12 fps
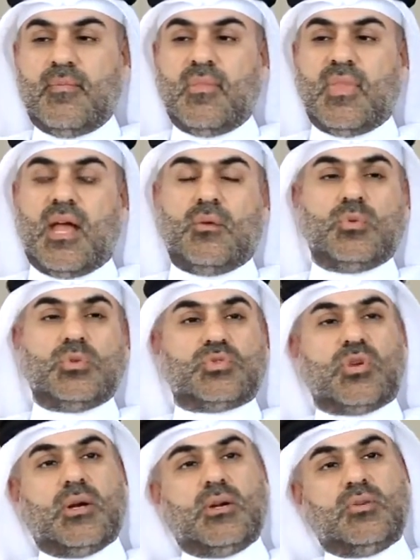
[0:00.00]
And we're
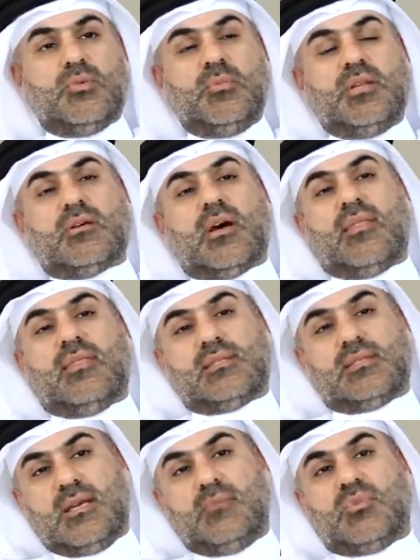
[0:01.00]
trying to meet at the
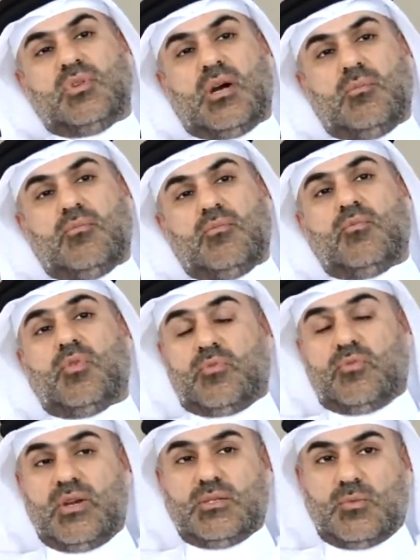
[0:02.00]
same time for
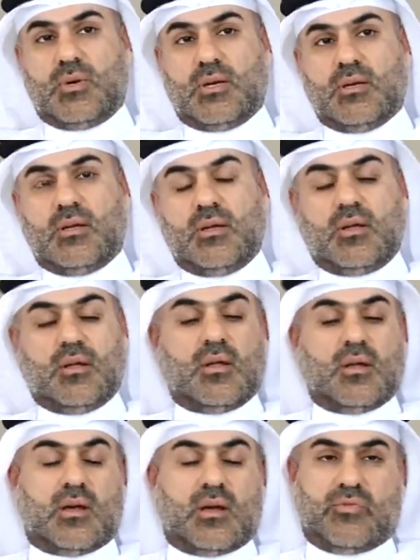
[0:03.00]
phase 1.
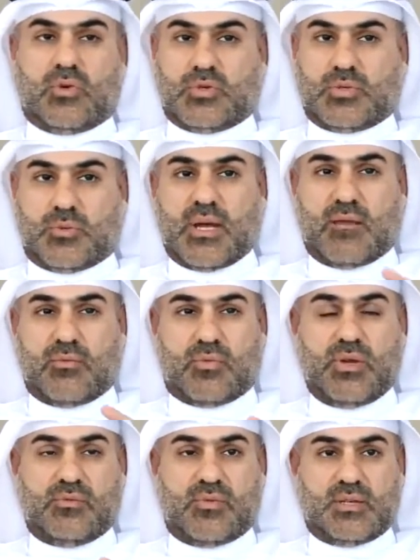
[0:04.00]
Of course, we have
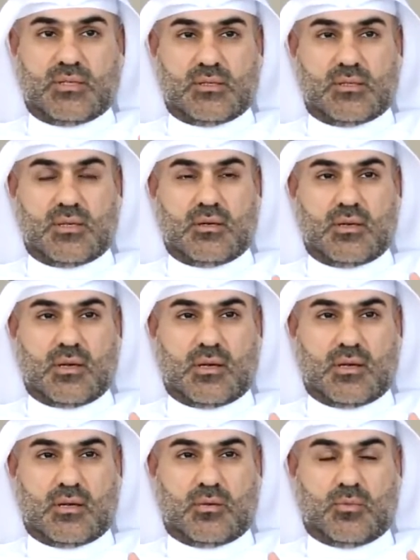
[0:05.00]
3 phases in
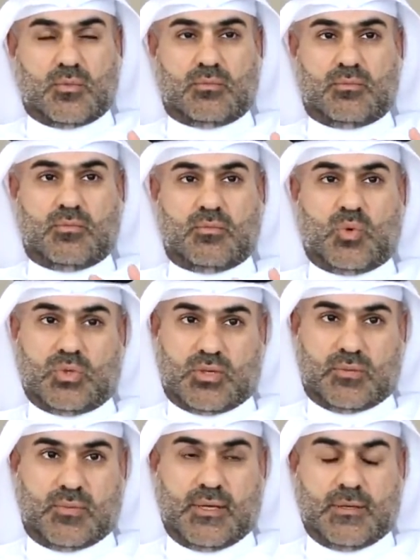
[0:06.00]
Water
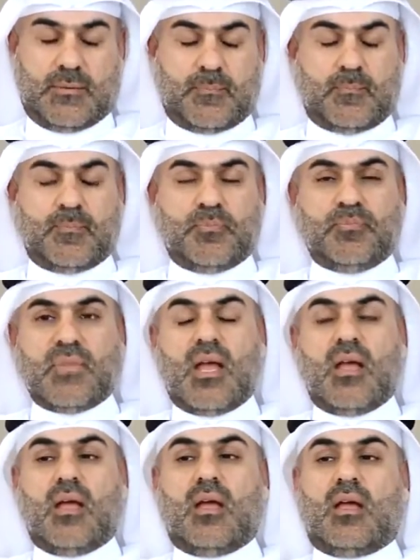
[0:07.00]
Bay.
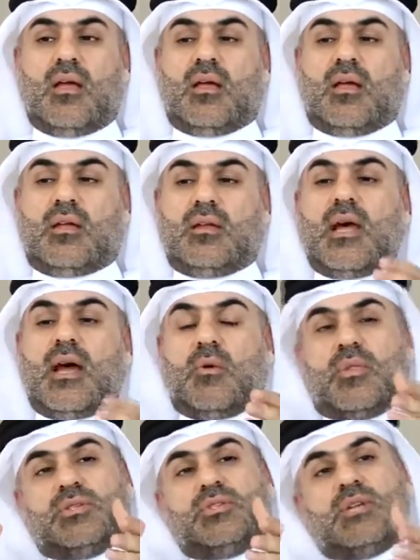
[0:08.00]
Now,
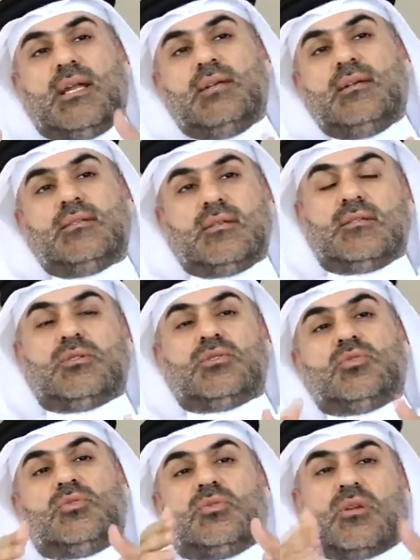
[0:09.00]
the challenge is
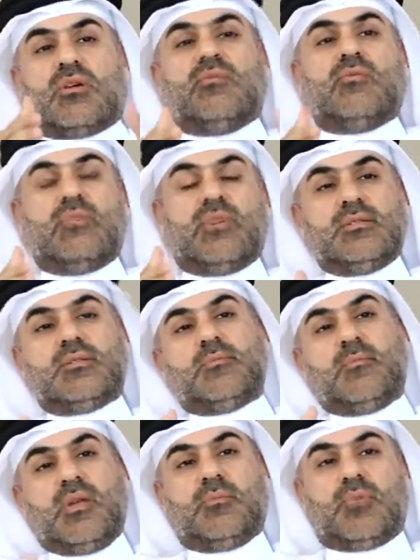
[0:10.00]
to convince
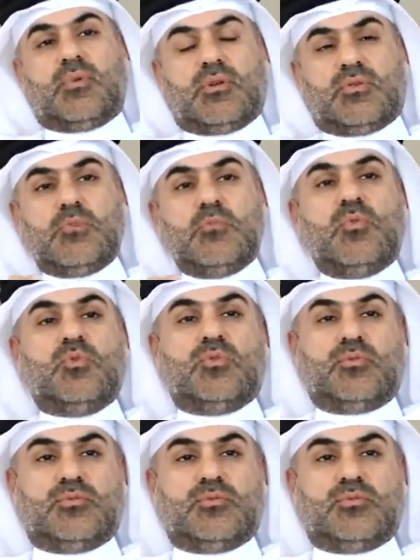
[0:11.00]
people to move